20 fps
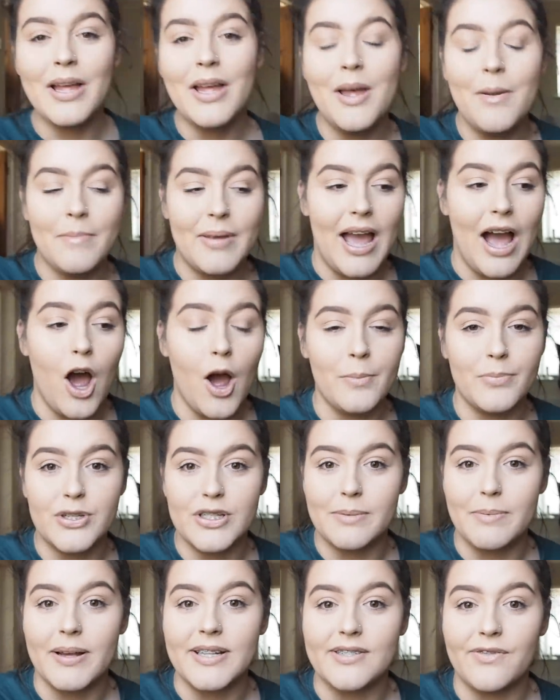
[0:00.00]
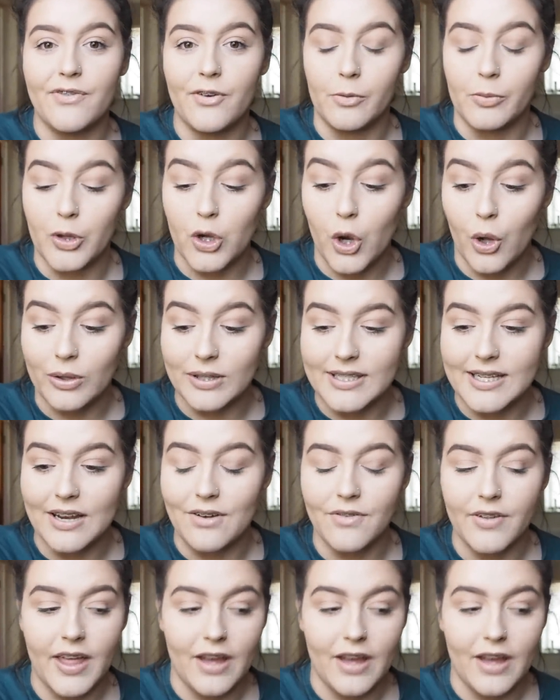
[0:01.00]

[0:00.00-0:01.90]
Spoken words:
But yeah, I'm just about to film the content